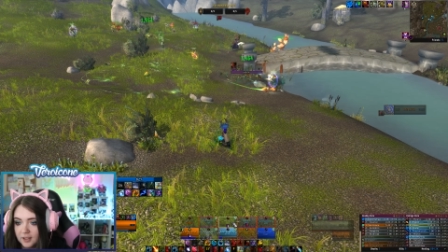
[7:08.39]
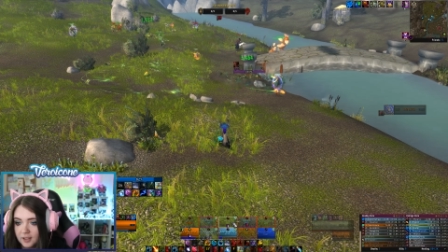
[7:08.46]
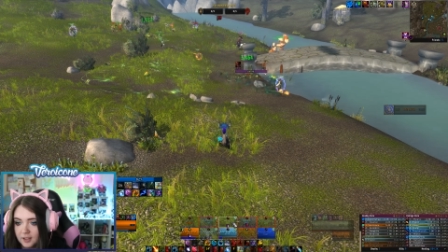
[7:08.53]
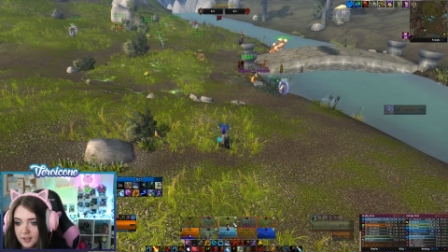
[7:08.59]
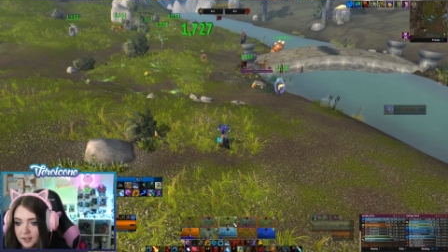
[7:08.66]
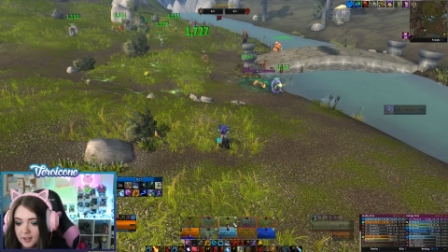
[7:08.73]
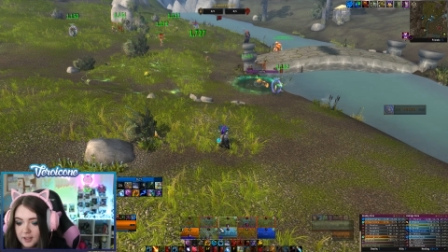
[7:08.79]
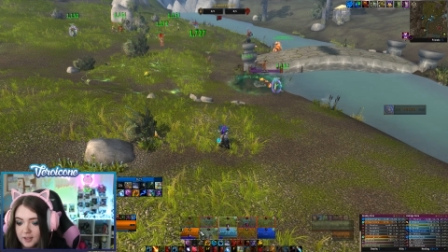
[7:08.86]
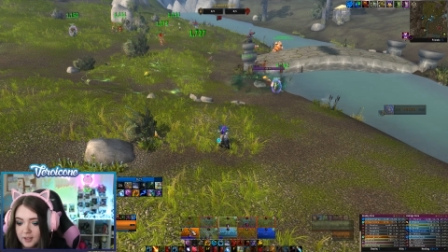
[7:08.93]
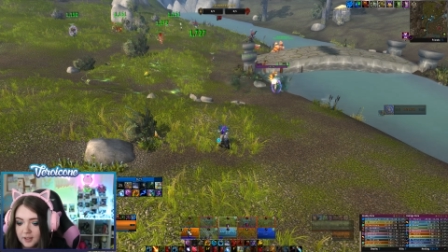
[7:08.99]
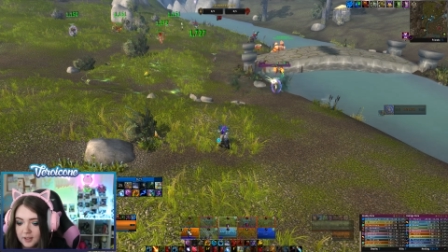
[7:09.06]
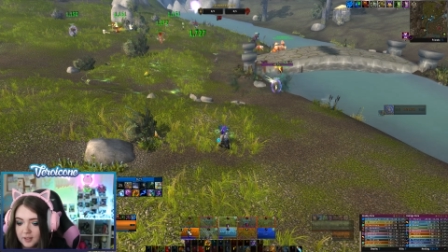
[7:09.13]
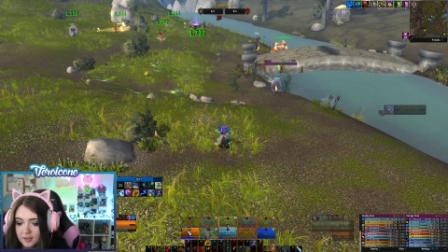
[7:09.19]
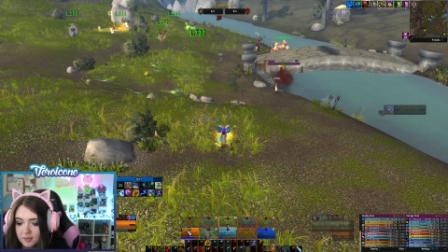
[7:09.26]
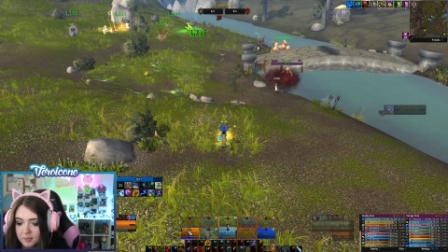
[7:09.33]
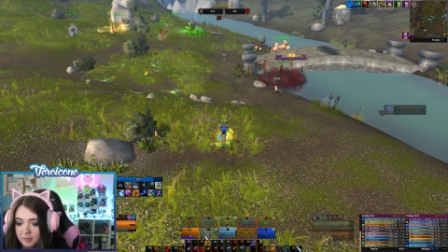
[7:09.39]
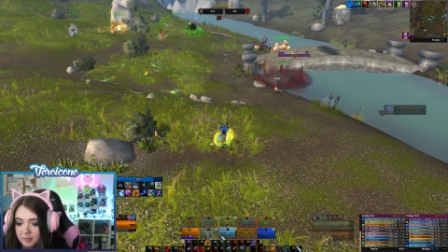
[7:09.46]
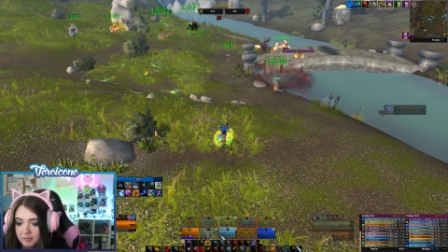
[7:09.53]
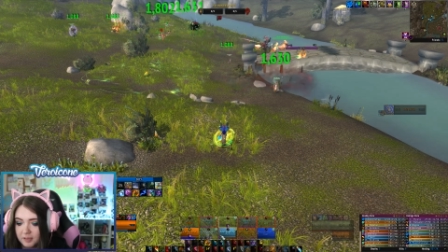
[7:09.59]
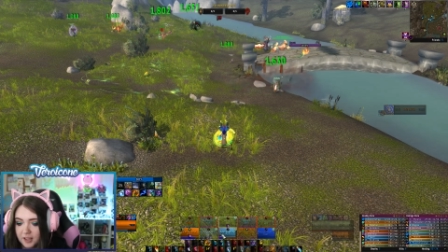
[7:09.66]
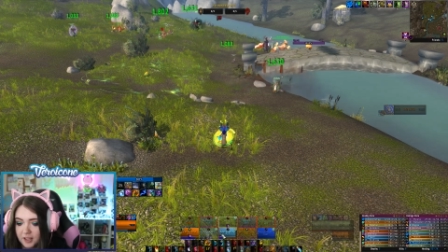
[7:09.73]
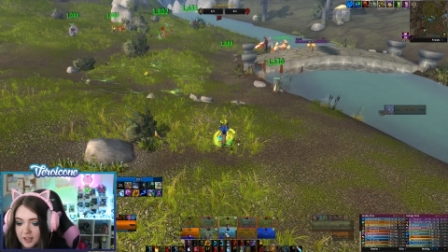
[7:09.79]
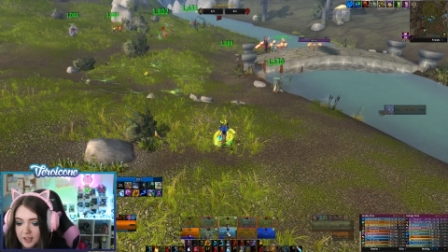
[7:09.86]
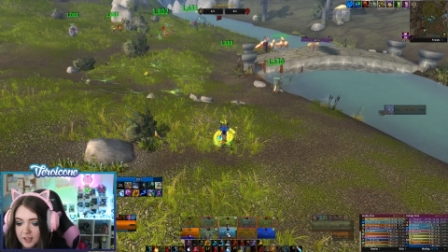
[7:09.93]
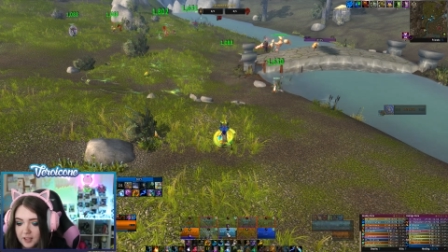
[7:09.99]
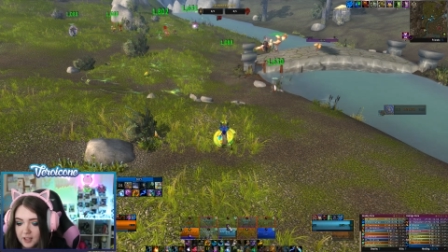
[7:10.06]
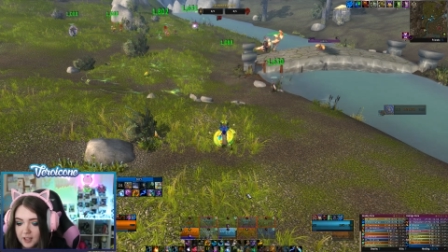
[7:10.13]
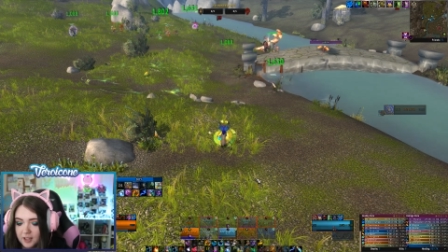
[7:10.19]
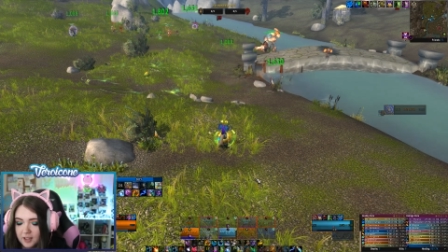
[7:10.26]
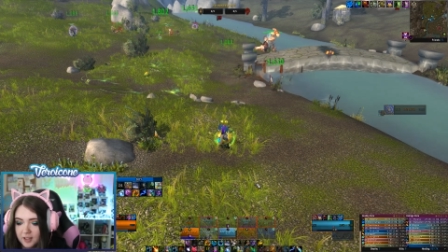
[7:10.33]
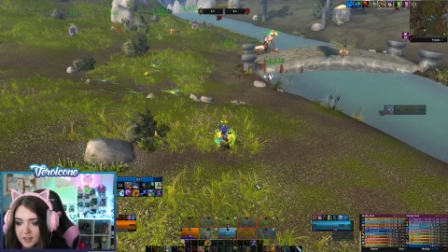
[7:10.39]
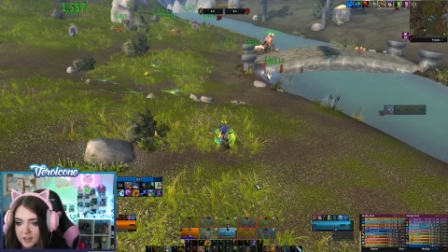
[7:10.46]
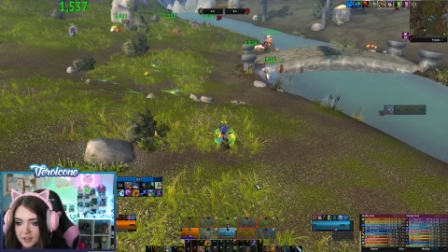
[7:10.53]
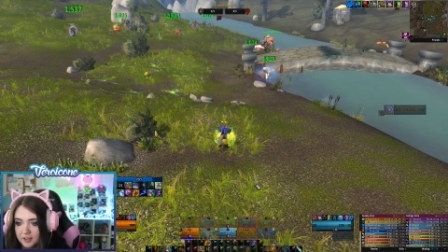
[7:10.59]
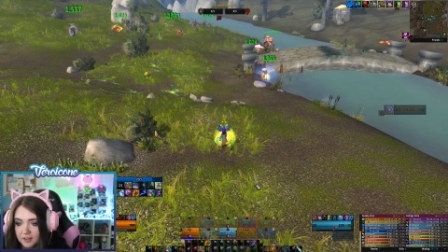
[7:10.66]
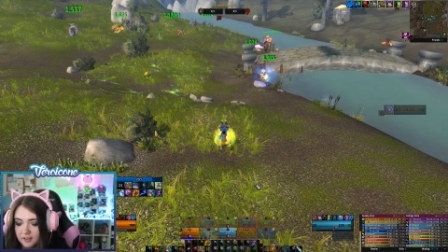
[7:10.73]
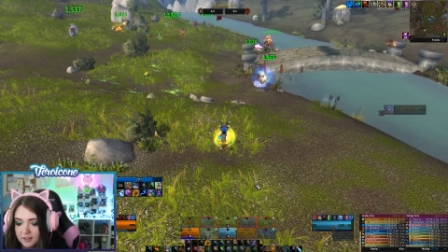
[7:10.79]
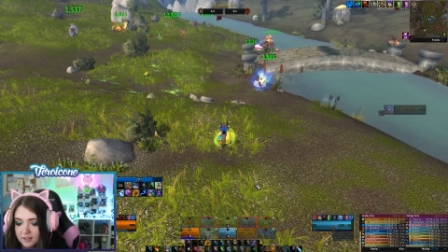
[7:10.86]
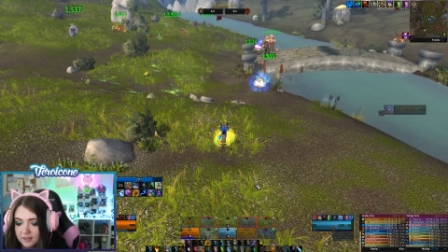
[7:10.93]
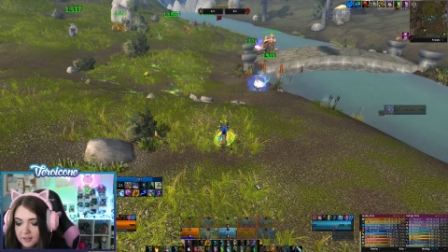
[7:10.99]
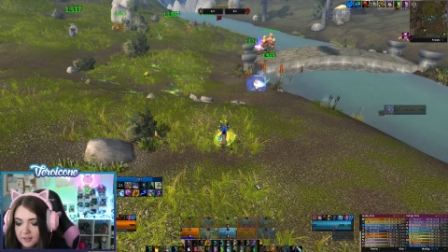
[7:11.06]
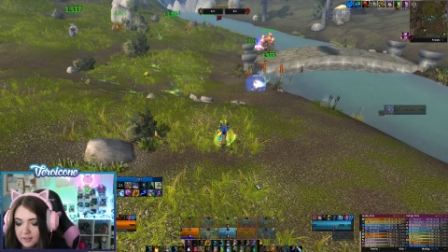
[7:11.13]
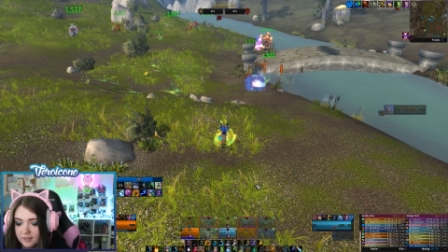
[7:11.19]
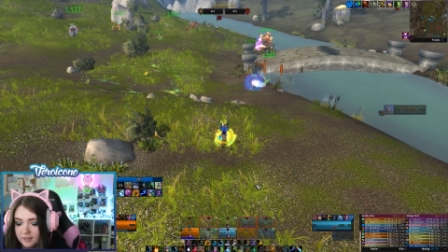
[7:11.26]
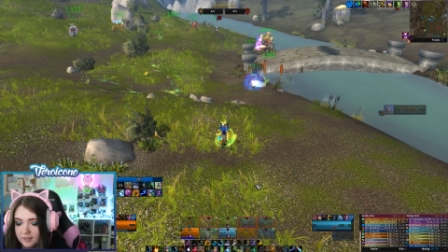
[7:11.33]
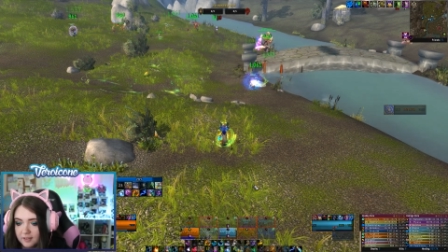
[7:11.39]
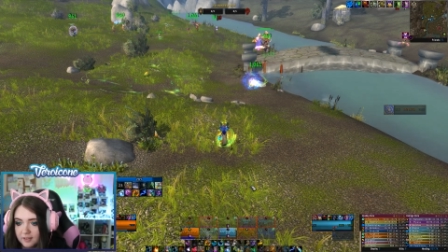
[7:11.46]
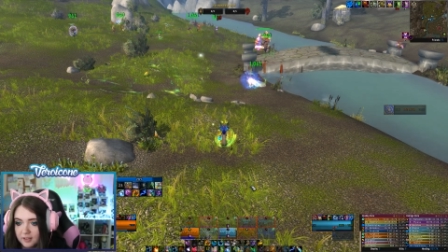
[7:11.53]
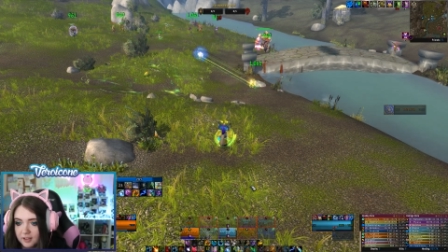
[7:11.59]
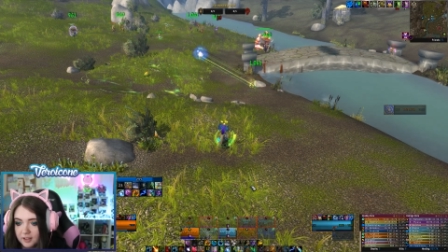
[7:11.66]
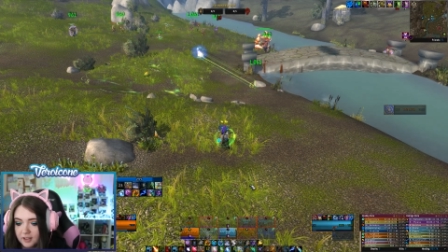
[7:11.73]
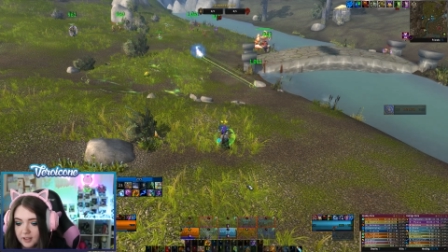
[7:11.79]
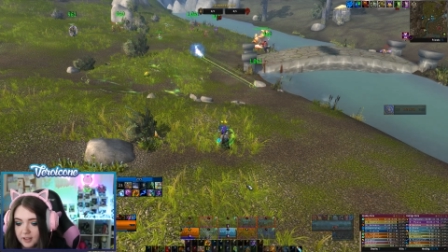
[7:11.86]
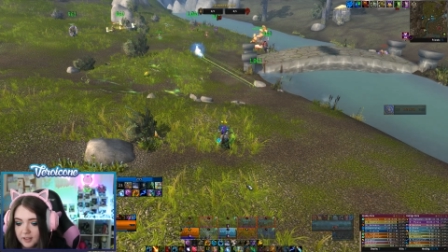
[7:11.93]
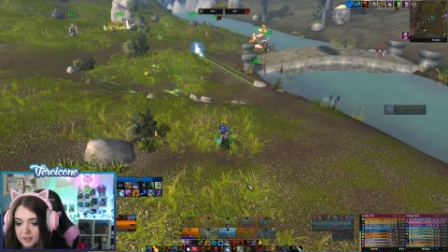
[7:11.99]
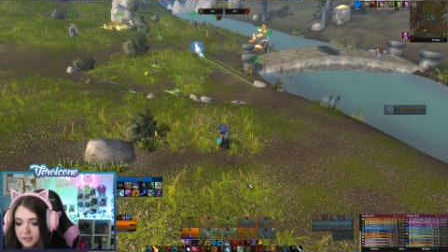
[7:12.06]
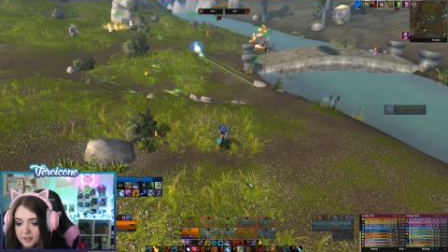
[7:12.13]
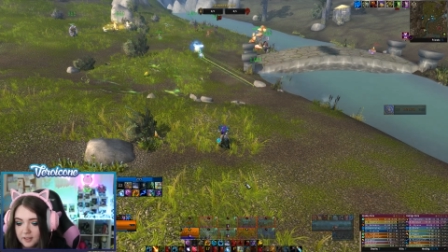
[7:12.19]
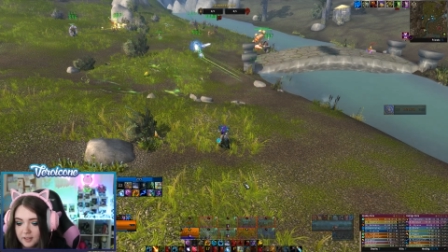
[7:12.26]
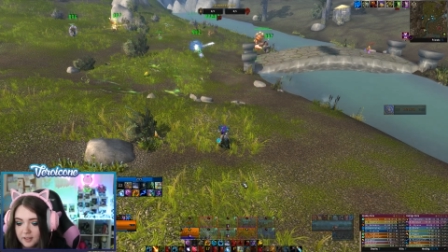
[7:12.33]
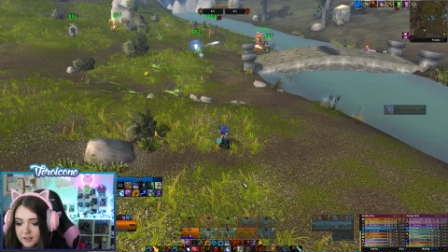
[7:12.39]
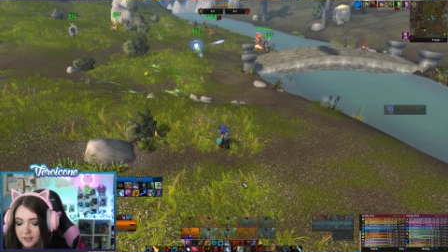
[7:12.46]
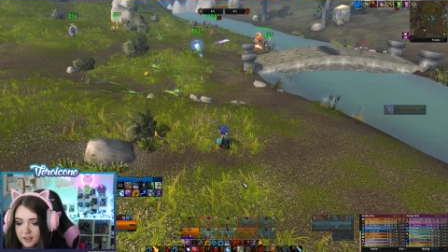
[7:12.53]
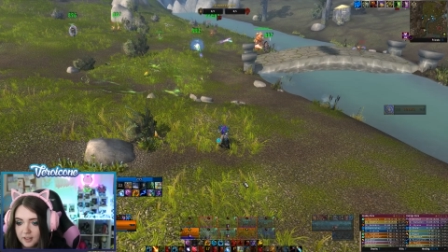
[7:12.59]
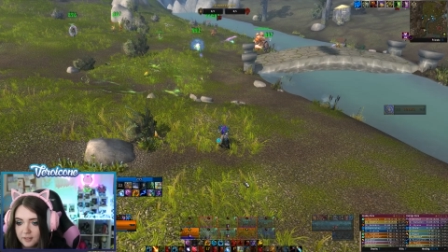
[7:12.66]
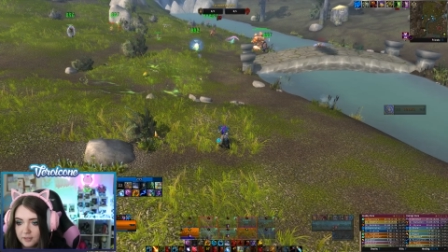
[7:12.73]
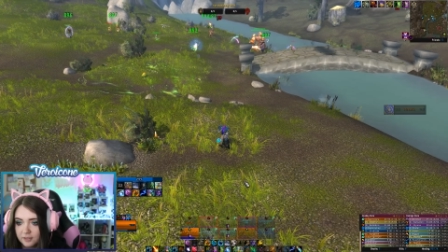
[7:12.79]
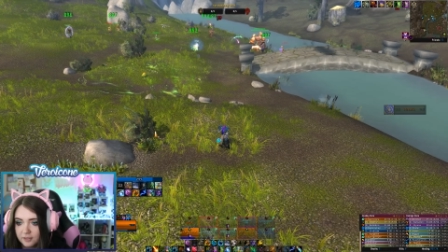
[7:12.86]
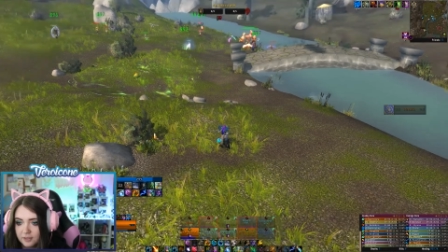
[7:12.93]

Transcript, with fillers: gotta play to get gear and all that stuff.